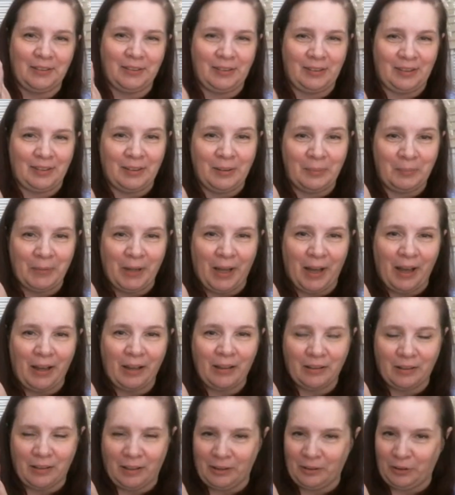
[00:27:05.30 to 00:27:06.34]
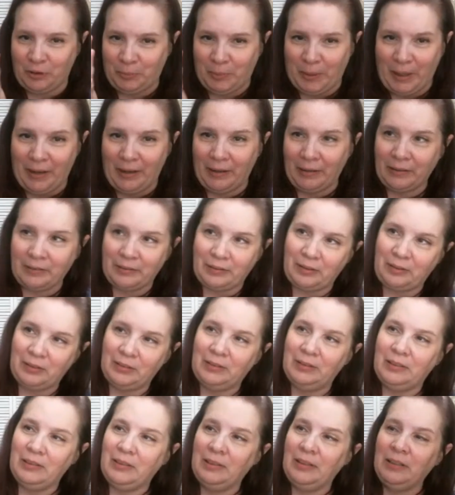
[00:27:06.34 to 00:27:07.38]
Slipknot lunchbox.
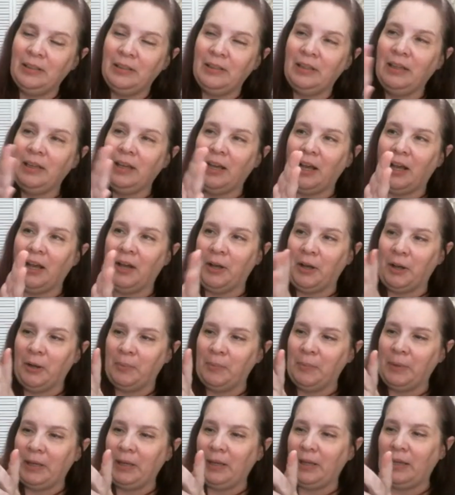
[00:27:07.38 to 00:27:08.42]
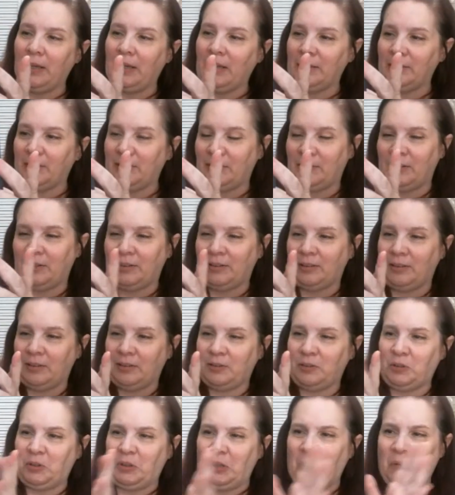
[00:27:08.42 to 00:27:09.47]
Um,
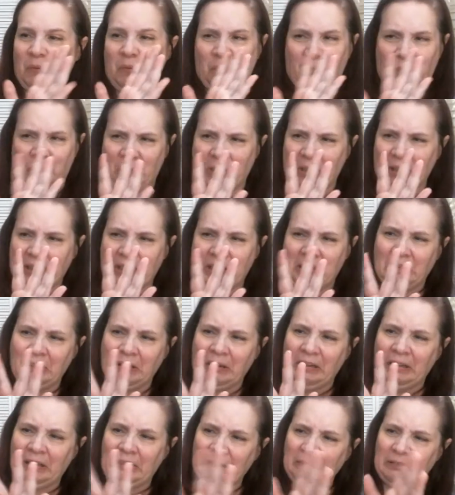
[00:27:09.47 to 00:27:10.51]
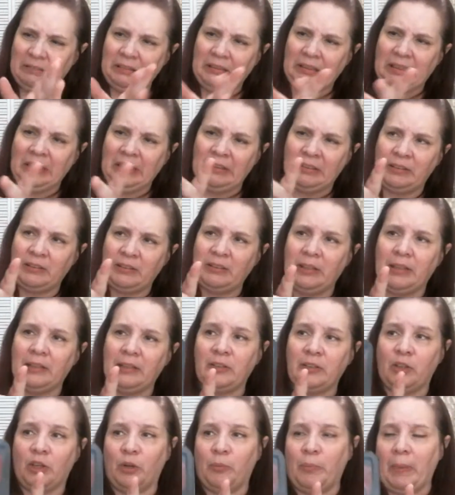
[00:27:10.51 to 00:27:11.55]
it's really dirty, needs needs
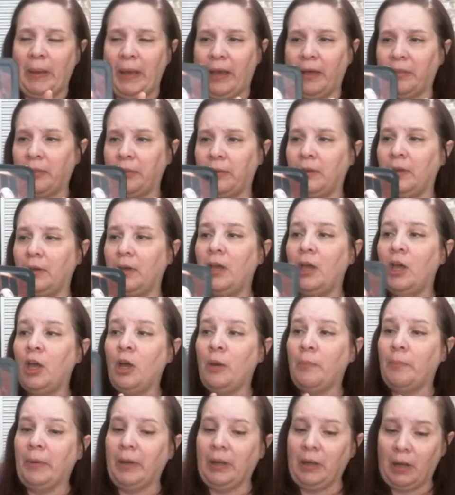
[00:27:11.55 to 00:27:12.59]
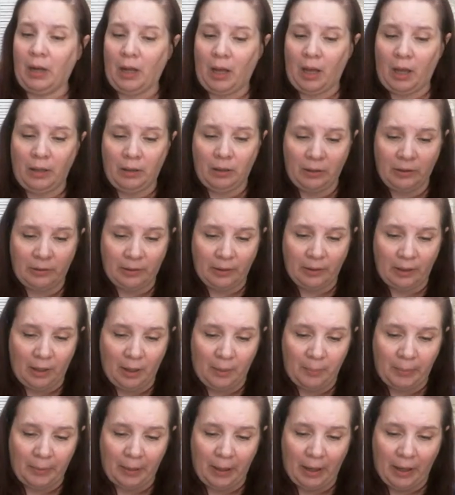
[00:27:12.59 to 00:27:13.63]
a good bath. But I looked it
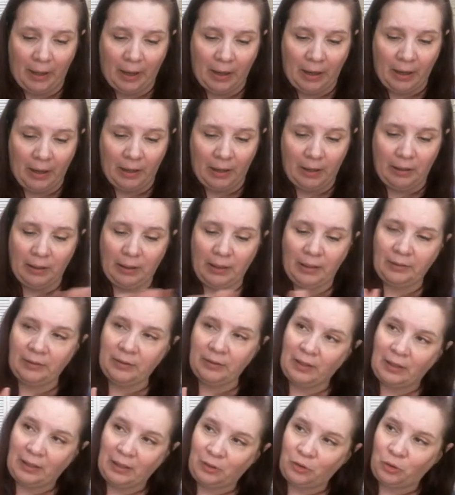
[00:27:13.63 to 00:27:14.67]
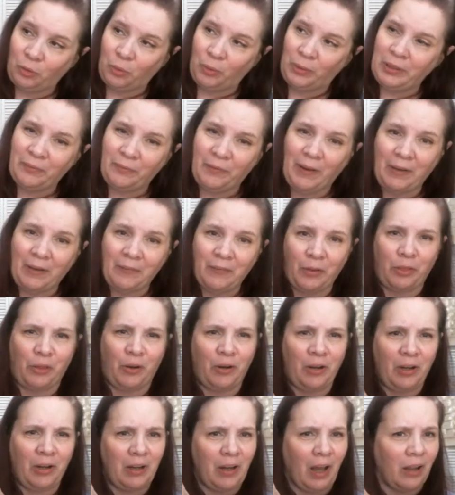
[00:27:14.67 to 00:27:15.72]
up, and it's like a twenty-five or
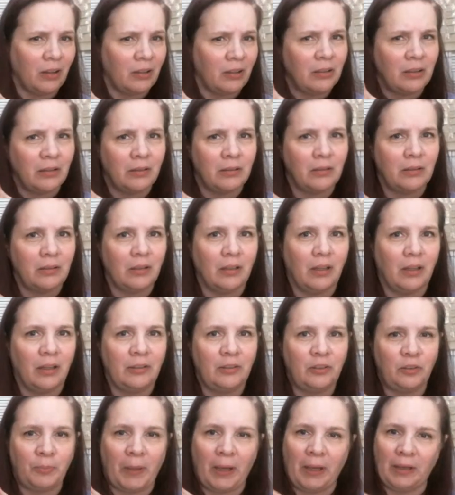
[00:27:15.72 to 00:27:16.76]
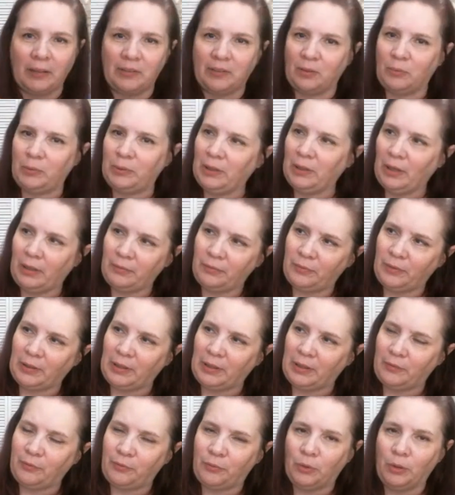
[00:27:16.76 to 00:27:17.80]
thirty-dollar lunchbox that we got for
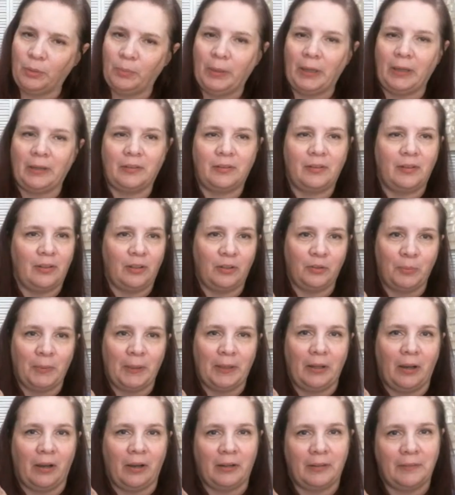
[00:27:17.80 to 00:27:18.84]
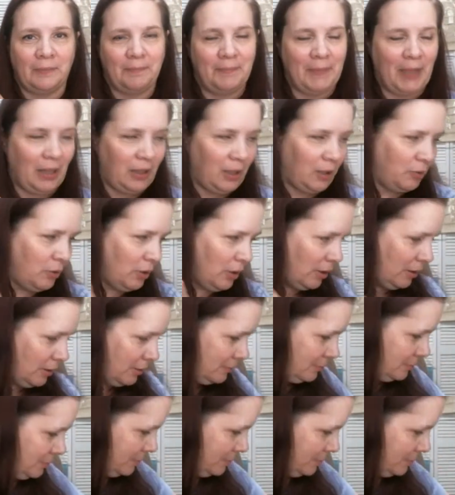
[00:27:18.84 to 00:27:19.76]
like four bucks. There's my dog. Hello, dog.